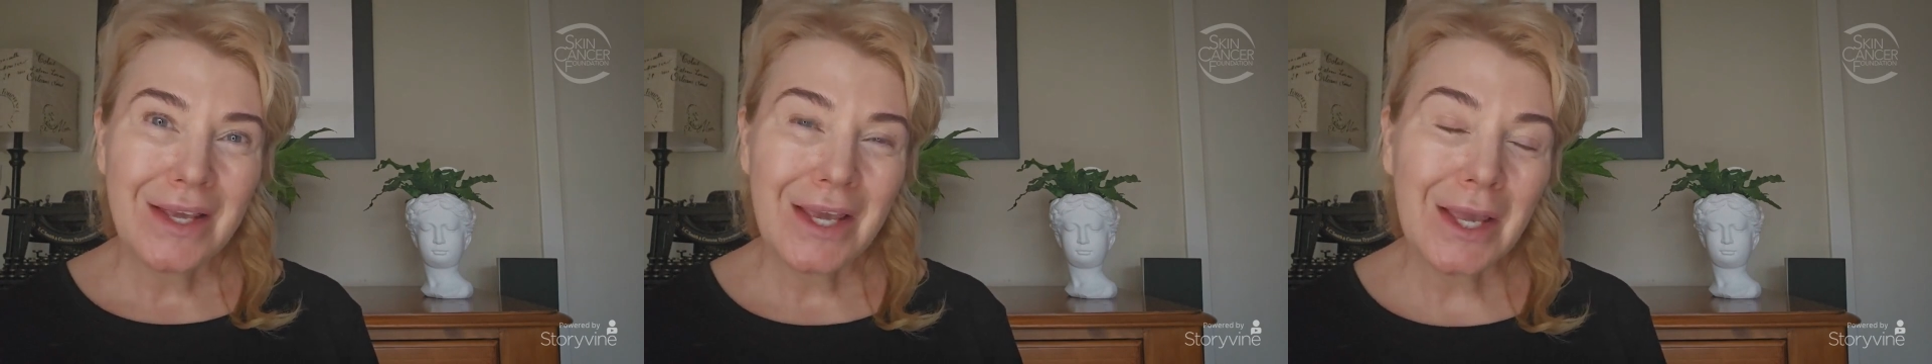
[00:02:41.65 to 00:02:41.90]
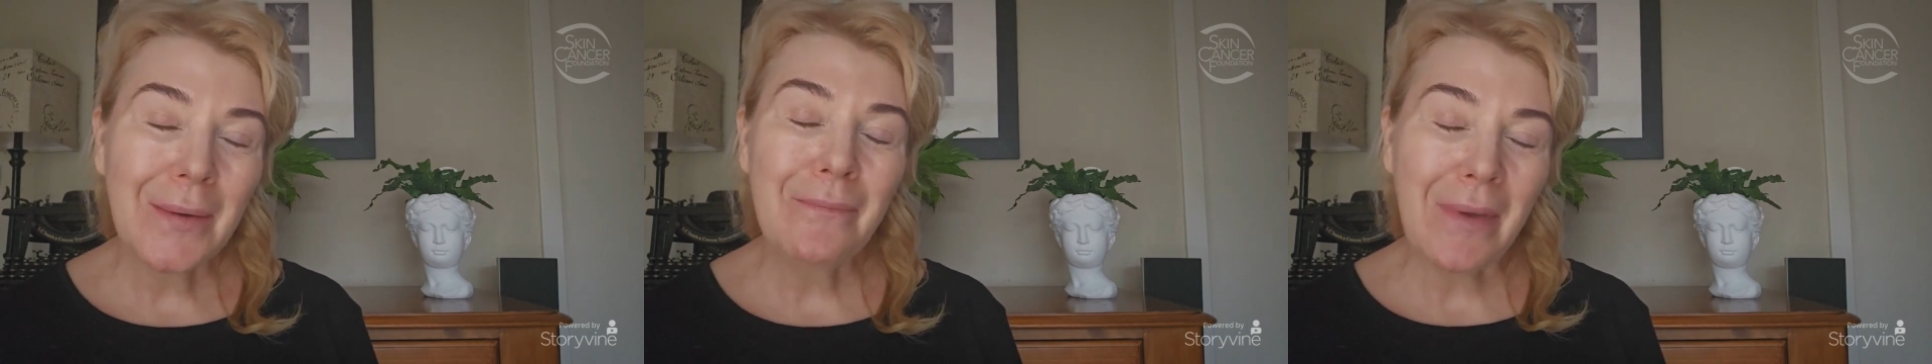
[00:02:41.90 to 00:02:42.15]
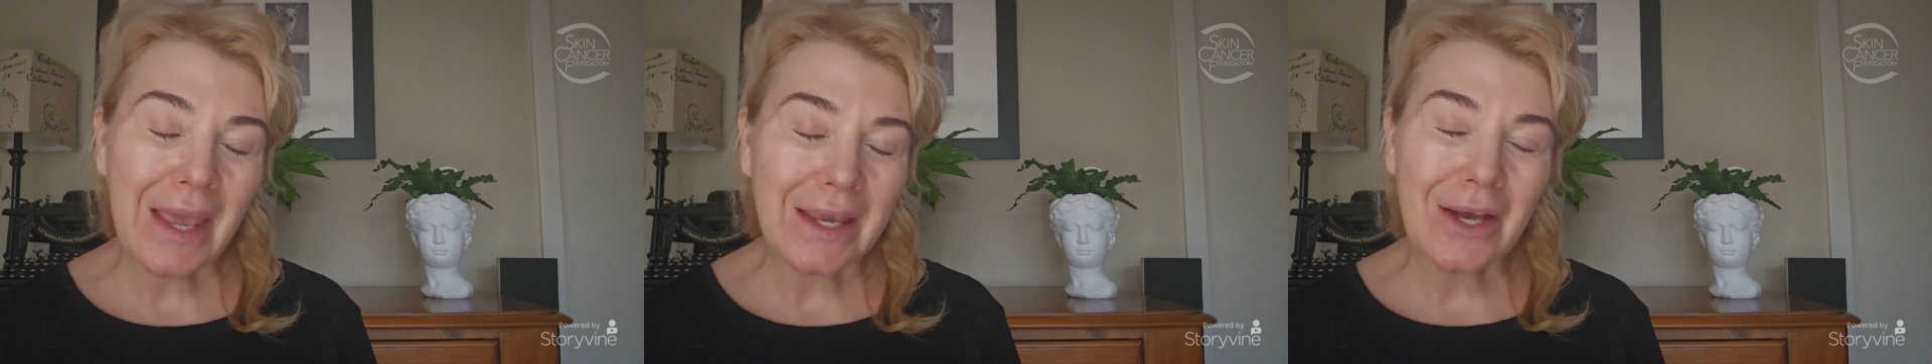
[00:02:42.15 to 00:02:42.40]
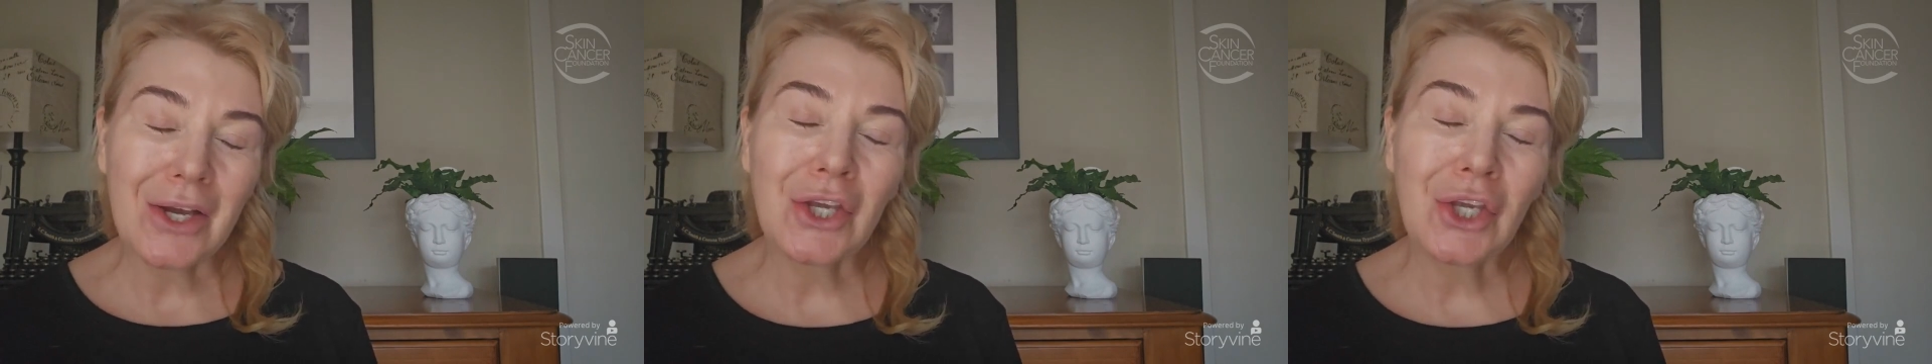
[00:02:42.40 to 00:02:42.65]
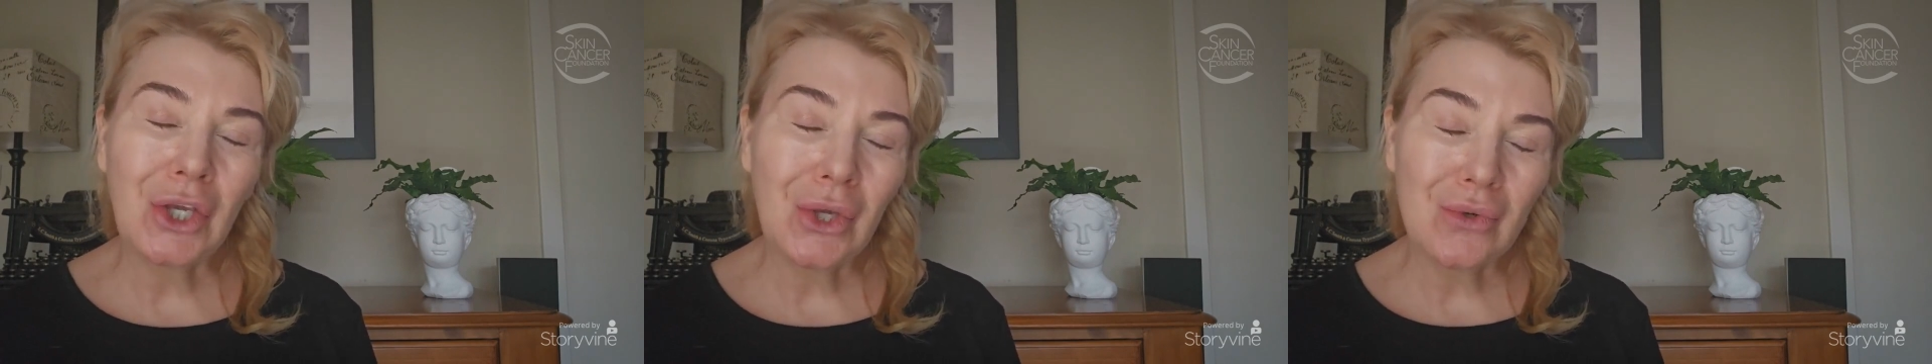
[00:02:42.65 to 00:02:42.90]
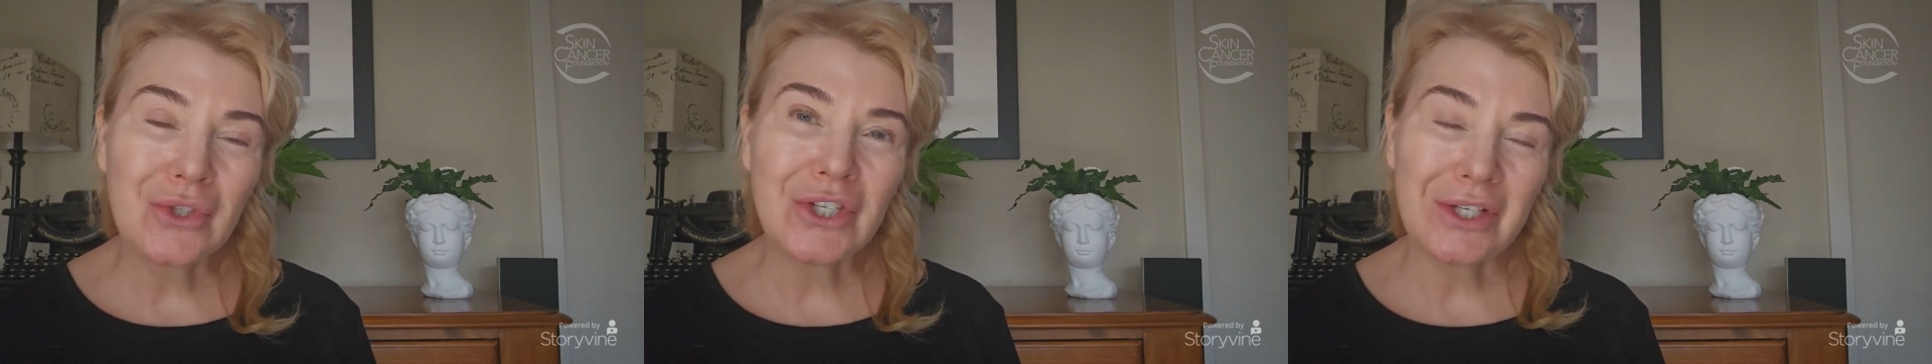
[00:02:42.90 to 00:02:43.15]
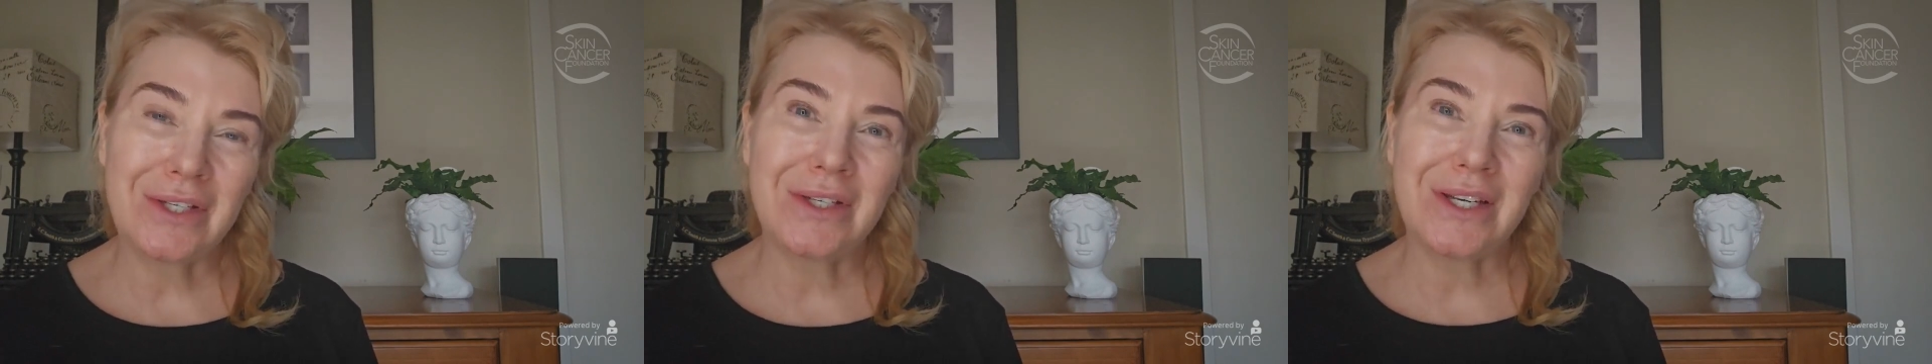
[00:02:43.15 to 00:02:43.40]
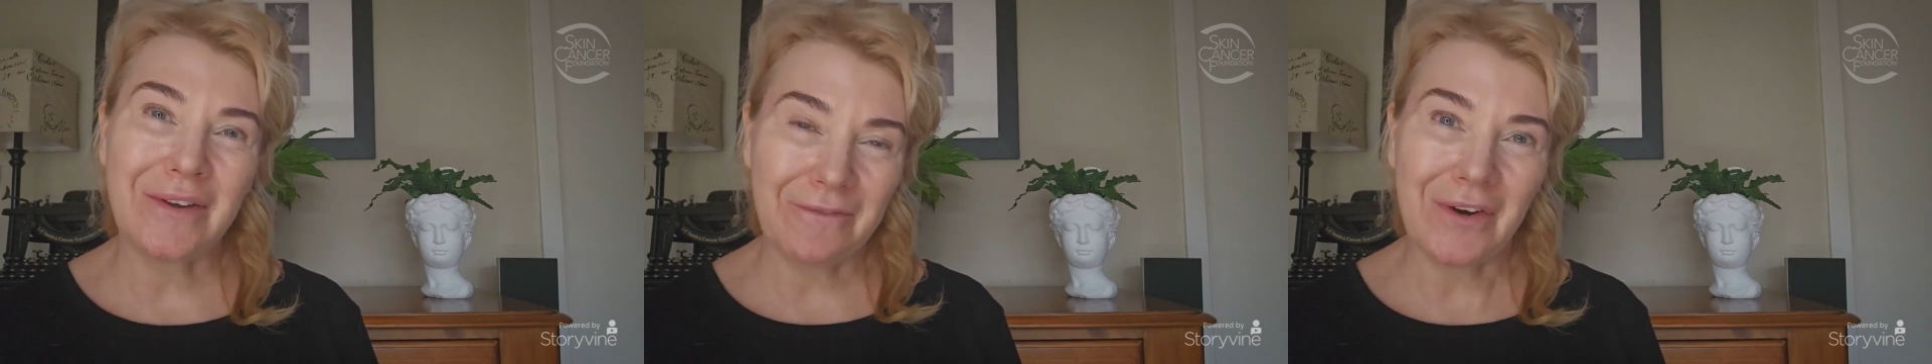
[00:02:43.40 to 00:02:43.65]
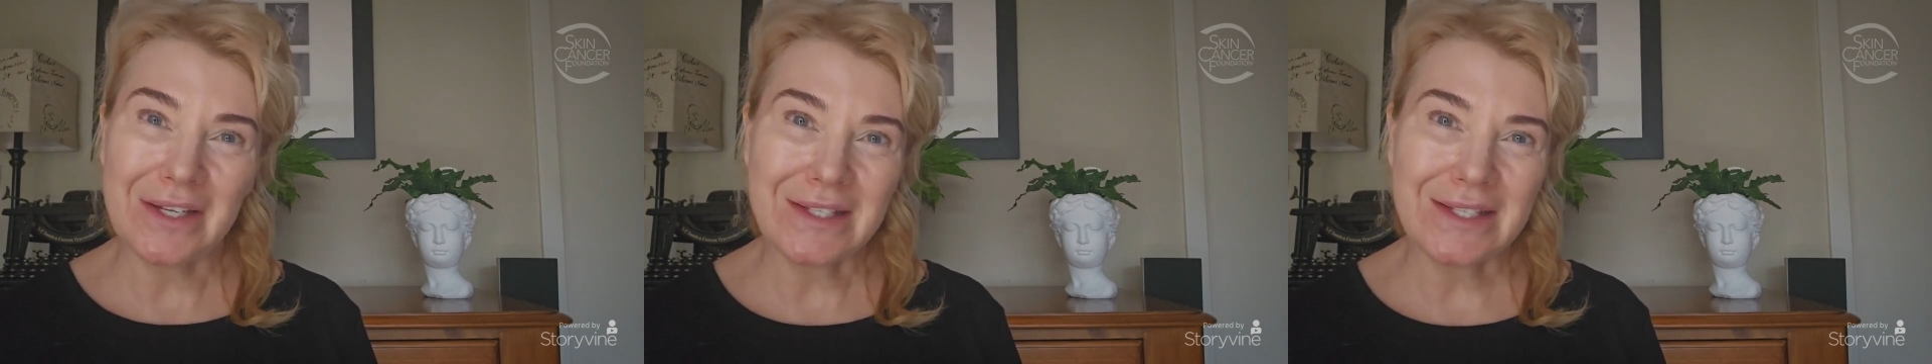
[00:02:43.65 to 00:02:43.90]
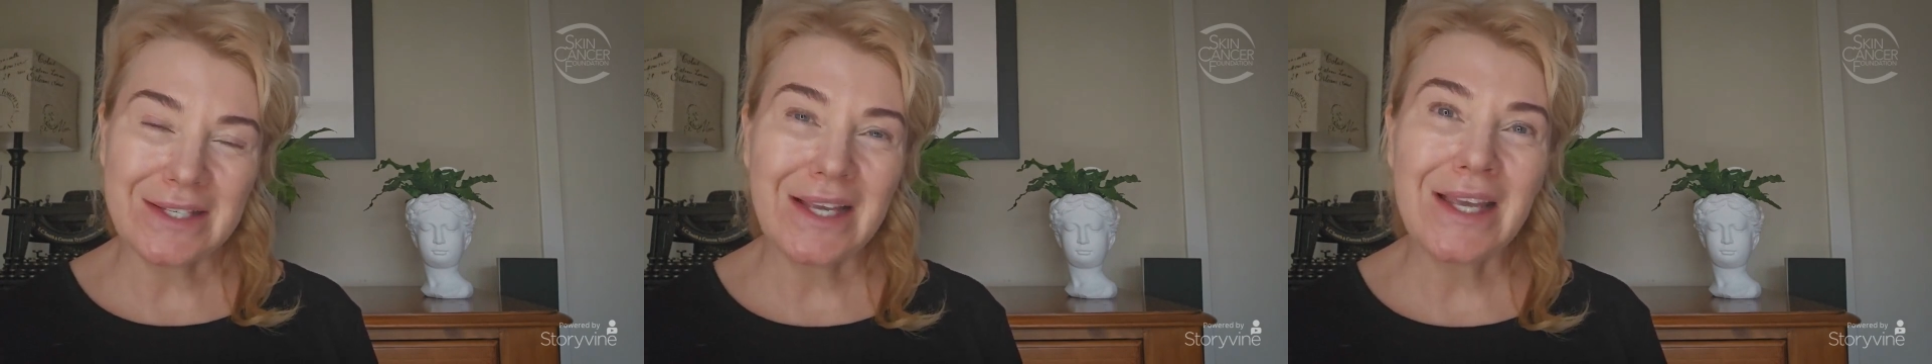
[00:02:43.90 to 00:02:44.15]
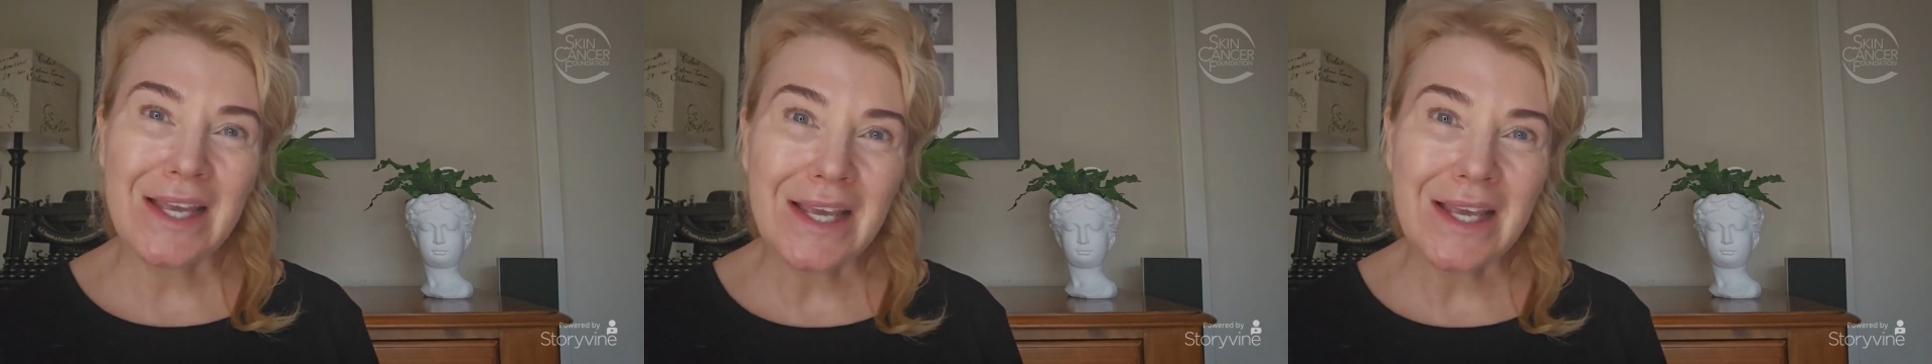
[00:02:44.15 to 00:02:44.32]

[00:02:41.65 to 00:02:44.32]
it can make a huge difference